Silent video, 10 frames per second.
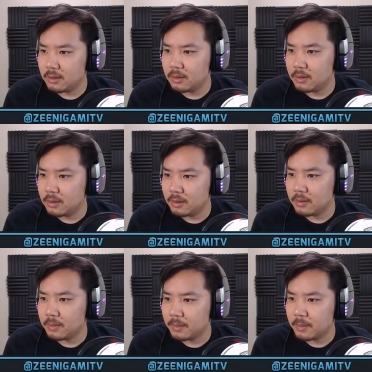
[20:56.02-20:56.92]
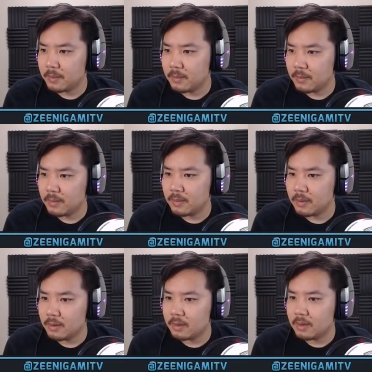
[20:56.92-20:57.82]

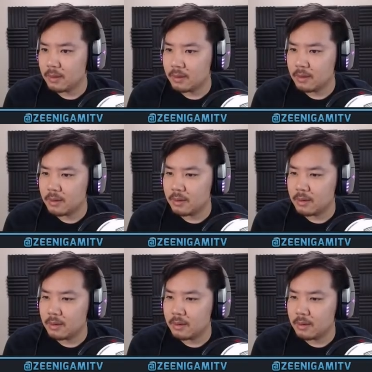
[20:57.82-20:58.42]
Nothing is said.